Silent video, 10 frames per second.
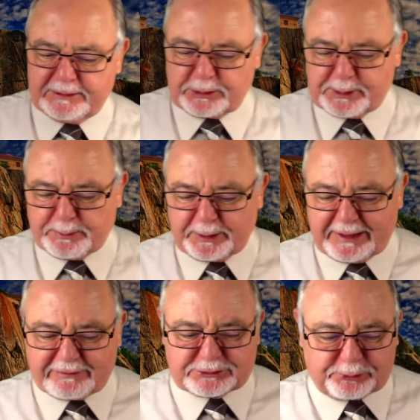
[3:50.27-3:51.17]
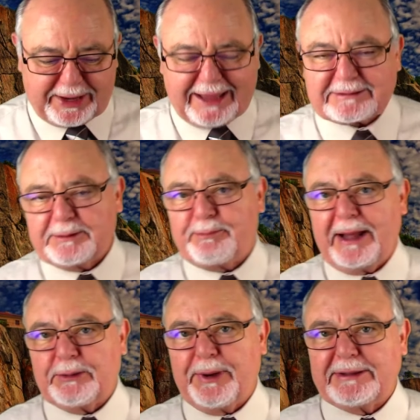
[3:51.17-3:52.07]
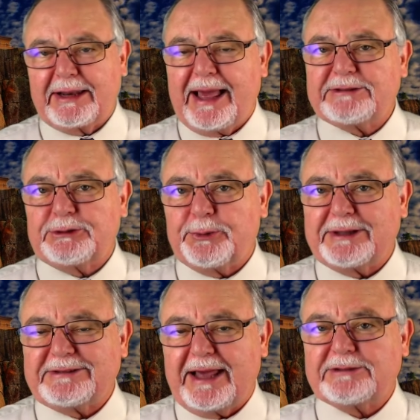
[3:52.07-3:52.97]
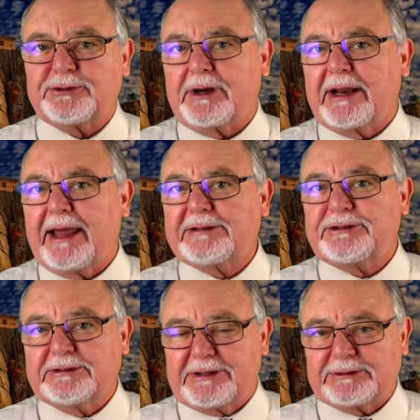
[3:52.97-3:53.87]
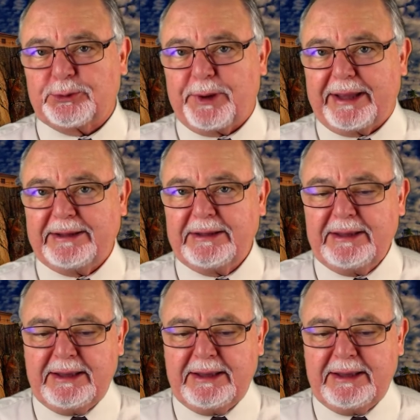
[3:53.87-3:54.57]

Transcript: Too many believers reacted, by the way, in the last U S national election in such a way